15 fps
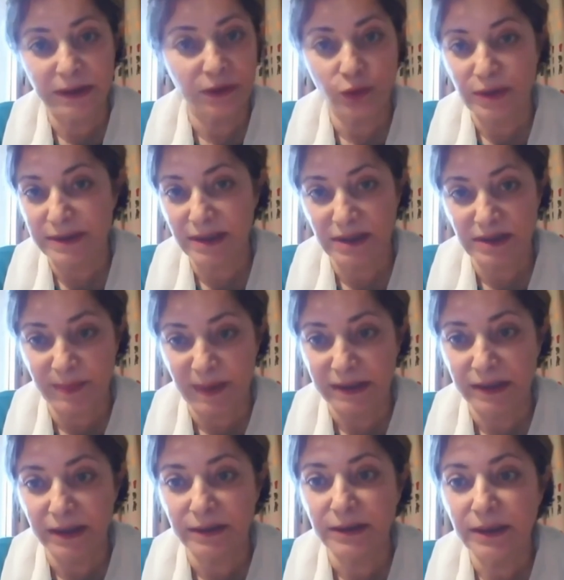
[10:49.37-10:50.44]
It was
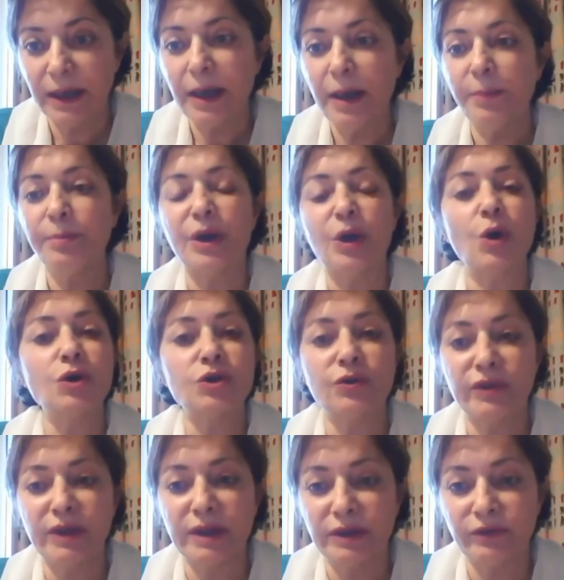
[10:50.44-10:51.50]
suspended because
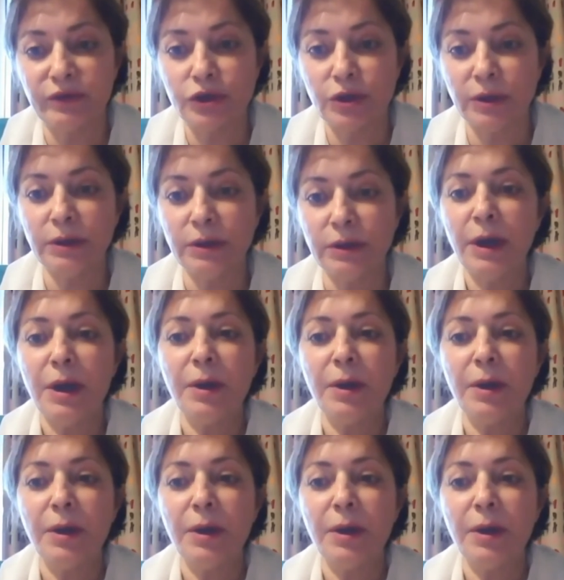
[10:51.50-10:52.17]
of the division,